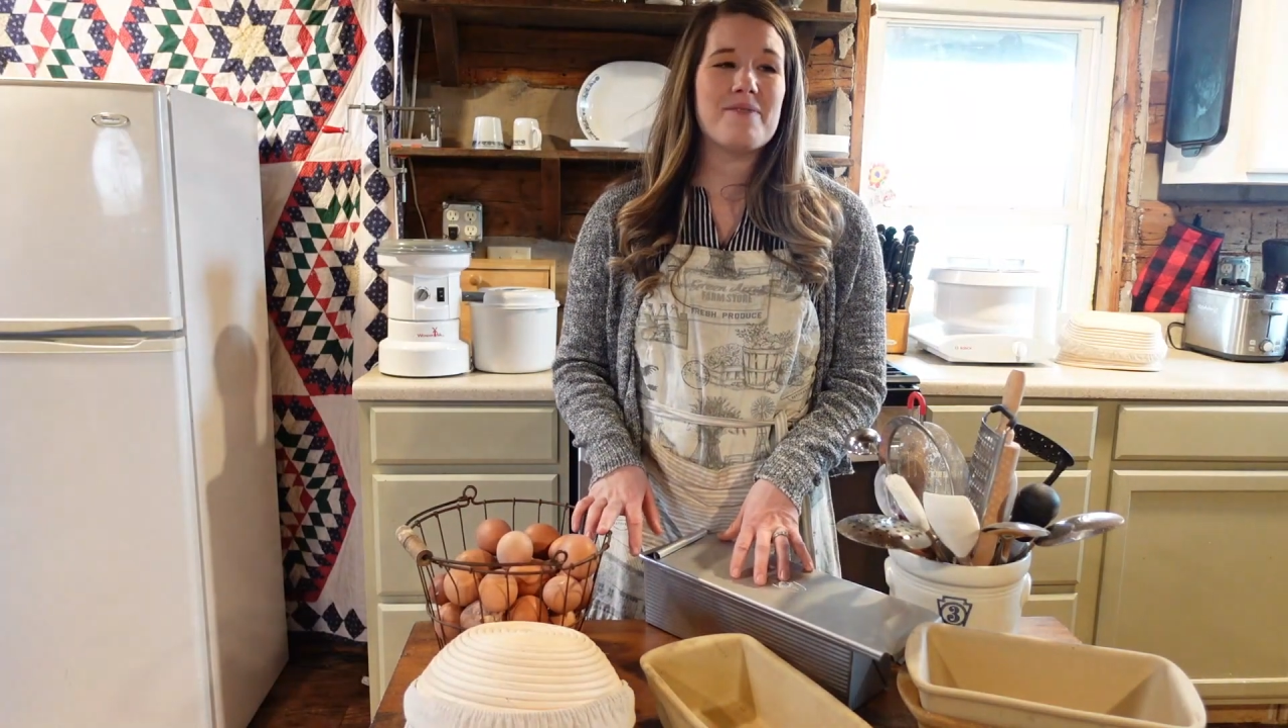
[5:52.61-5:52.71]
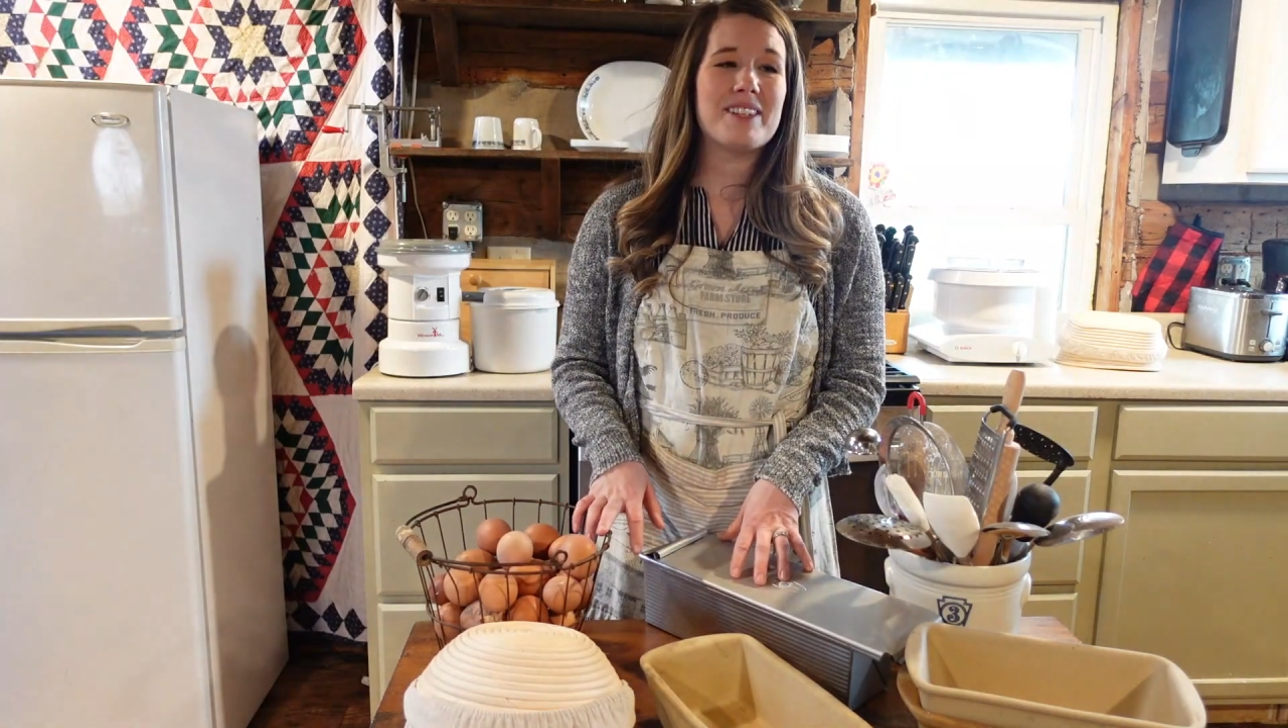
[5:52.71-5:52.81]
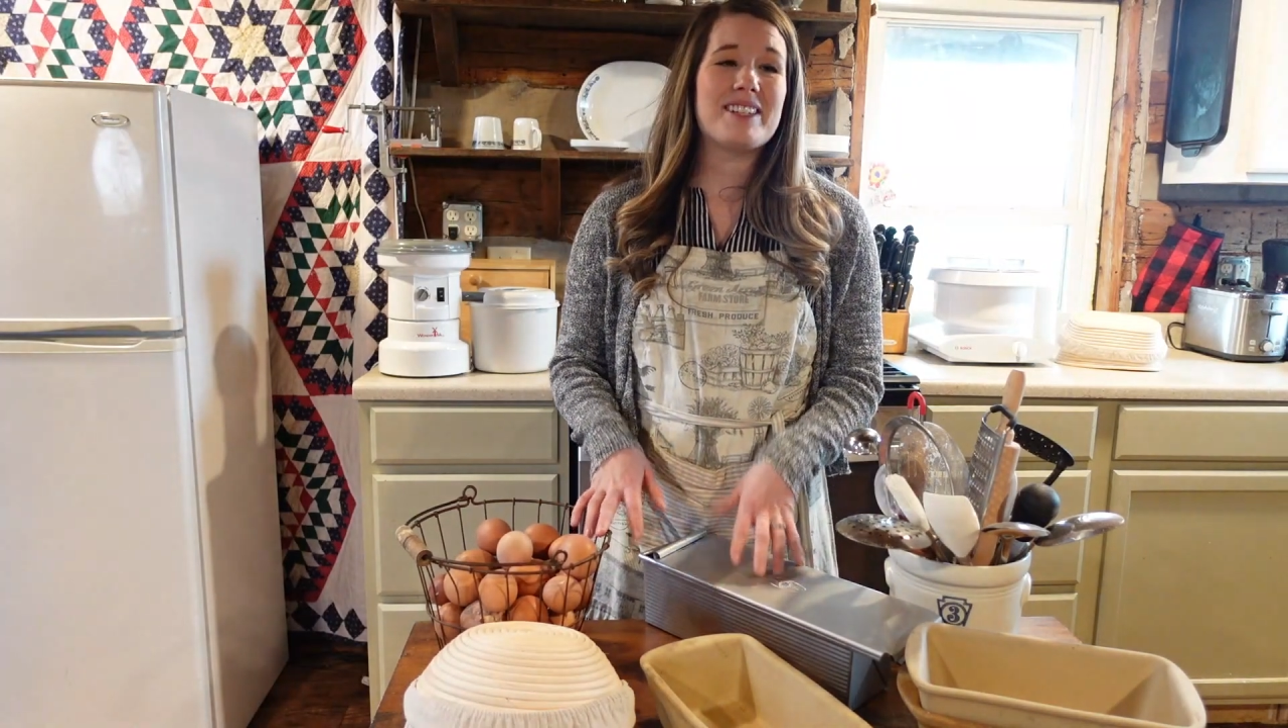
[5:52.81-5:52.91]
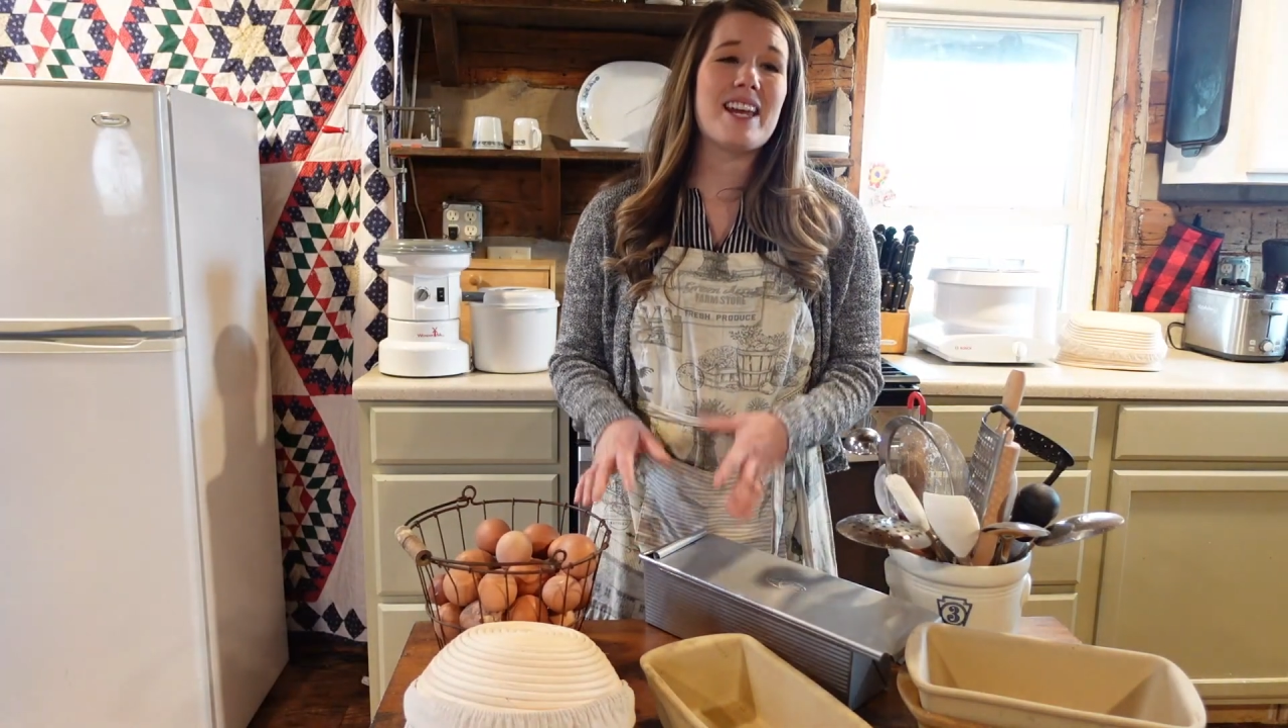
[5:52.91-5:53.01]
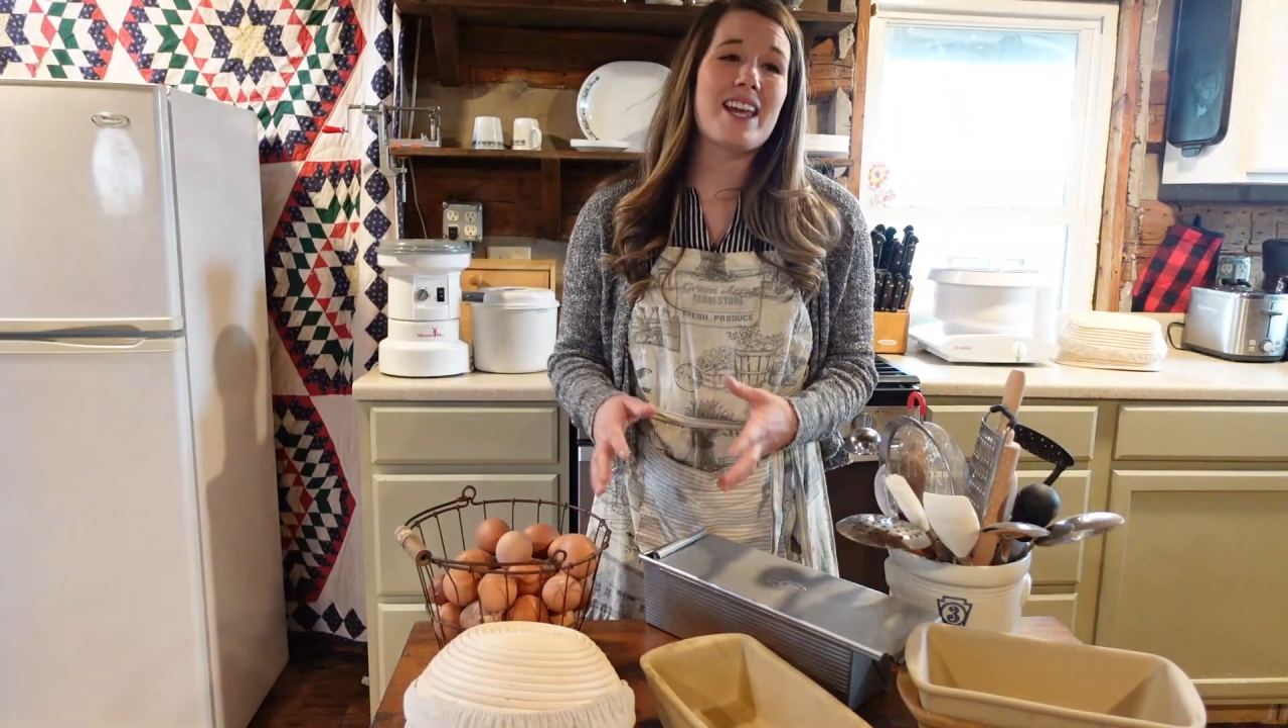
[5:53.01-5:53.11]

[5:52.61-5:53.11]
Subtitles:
take